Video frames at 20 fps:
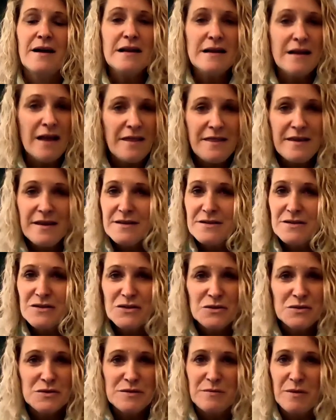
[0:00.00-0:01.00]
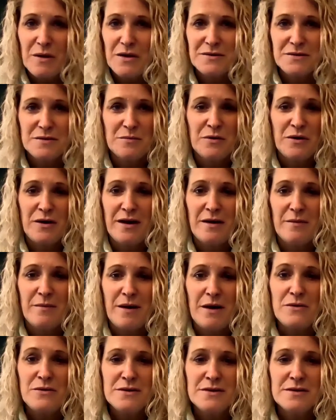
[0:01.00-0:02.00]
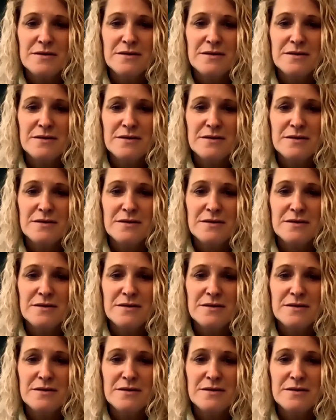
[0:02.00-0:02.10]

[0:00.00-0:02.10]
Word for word: Nothing is too small to pray about